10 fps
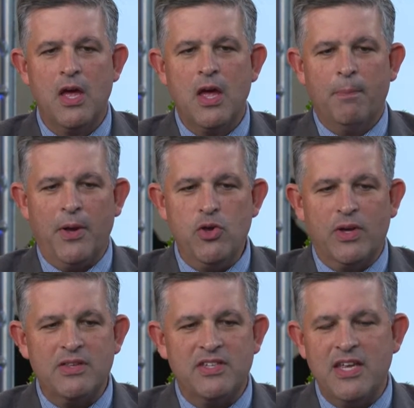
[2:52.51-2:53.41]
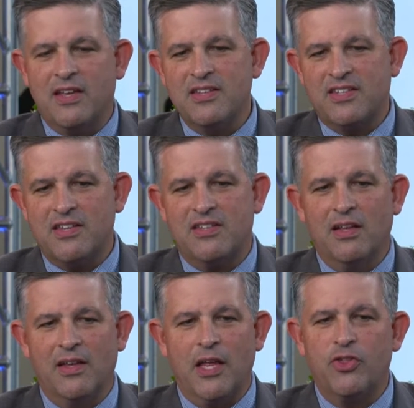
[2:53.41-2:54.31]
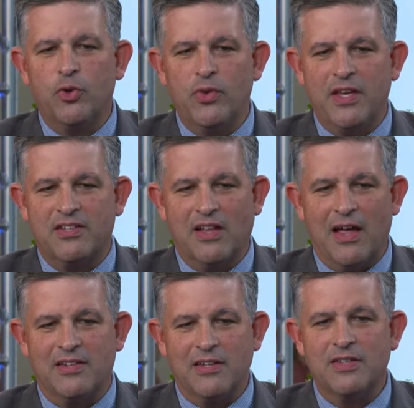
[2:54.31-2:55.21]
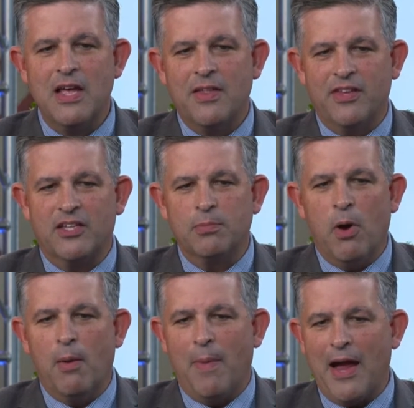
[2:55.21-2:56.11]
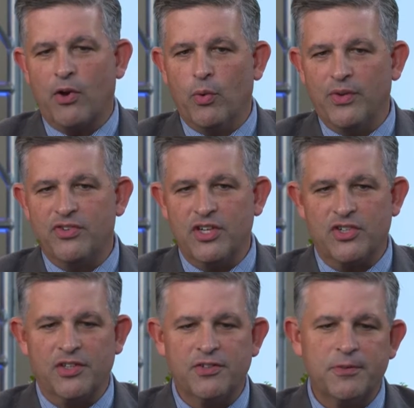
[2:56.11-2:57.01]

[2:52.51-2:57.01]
but you can see consistently through these slices these small micro-incisions.